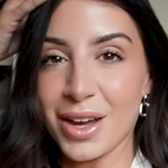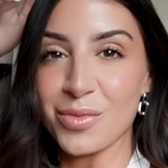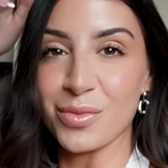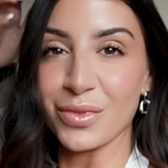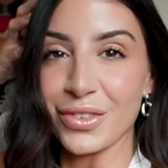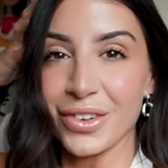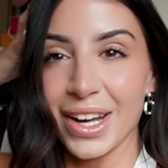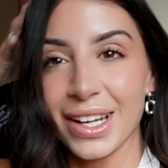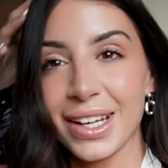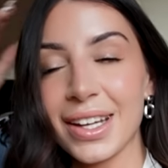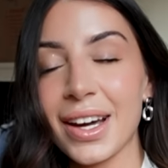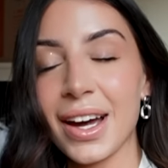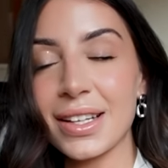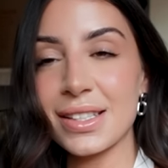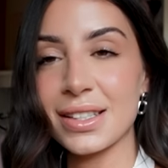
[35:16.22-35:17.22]
am
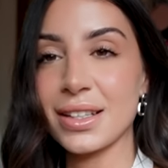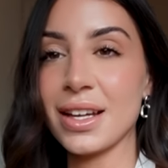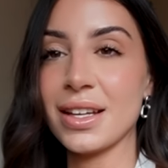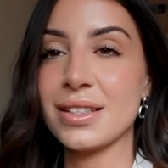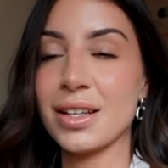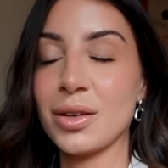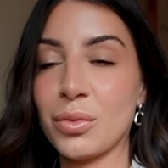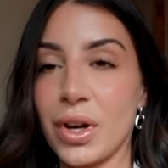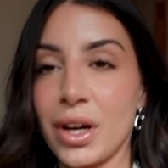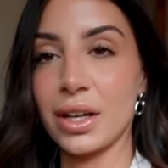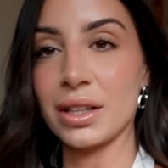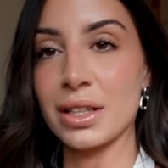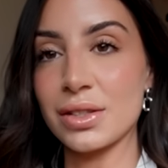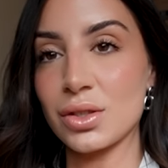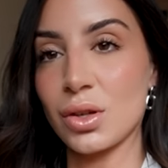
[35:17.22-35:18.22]
ready. I didn't end up
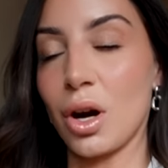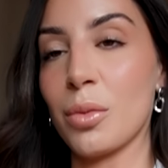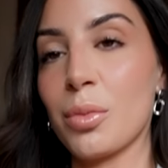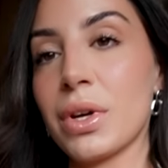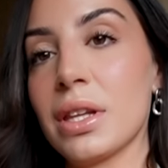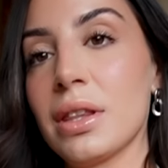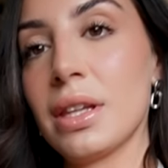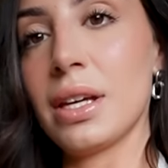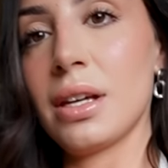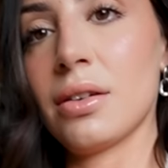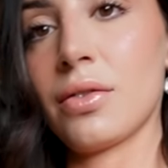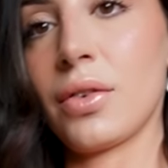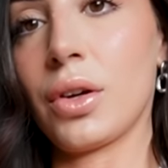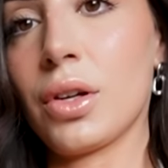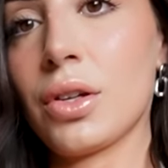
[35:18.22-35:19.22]
wearing this top in the
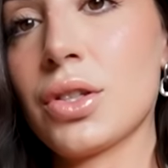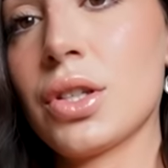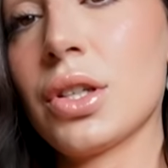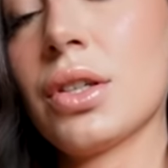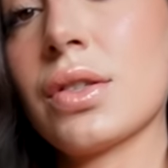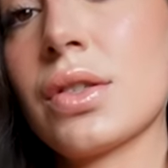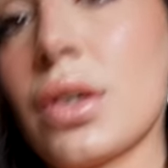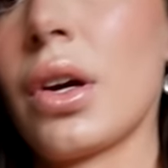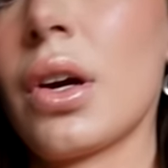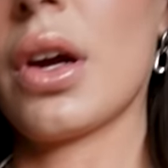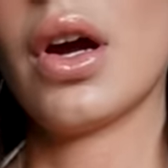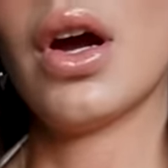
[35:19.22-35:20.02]
photo shoot, so